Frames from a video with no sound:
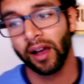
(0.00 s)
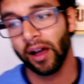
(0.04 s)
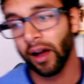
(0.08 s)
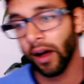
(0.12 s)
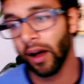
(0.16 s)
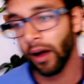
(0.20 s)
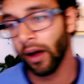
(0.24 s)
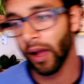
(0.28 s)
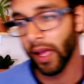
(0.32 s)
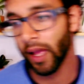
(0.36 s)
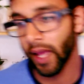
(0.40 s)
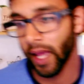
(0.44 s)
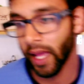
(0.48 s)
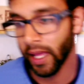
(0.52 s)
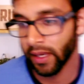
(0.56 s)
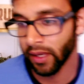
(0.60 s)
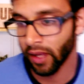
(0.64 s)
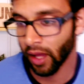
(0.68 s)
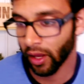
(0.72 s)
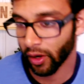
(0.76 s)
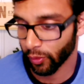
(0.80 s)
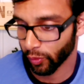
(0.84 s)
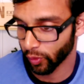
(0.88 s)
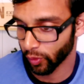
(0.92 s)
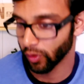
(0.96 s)
and
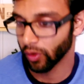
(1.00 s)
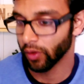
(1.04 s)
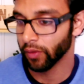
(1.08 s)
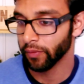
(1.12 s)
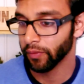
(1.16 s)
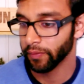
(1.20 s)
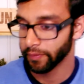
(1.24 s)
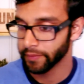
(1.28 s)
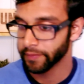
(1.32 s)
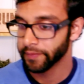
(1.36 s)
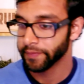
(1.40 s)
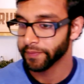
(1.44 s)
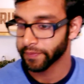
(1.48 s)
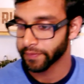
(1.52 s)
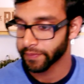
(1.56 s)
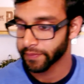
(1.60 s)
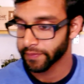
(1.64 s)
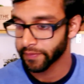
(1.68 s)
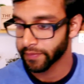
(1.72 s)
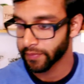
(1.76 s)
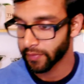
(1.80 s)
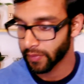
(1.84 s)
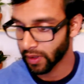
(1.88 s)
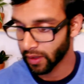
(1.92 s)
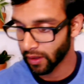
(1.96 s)
not a rule.
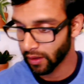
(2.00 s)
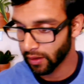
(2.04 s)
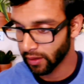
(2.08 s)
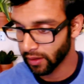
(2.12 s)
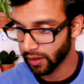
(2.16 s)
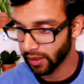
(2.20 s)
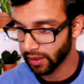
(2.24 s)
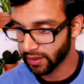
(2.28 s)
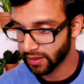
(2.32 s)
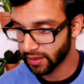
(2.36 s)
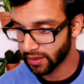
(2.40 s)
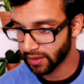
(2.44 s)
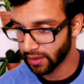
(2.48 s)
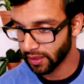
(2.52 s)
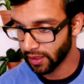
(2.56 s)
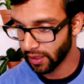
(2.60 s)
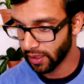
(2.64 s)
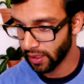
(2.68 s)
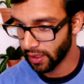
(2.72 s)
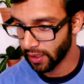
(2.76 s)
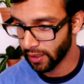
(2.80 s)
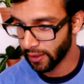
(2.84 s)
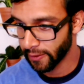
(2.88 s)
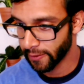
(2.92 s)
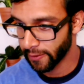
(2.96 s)
Let's
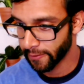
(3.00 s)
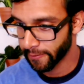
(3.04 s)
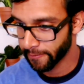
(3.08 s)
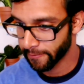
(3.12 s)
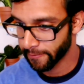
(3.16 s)
see.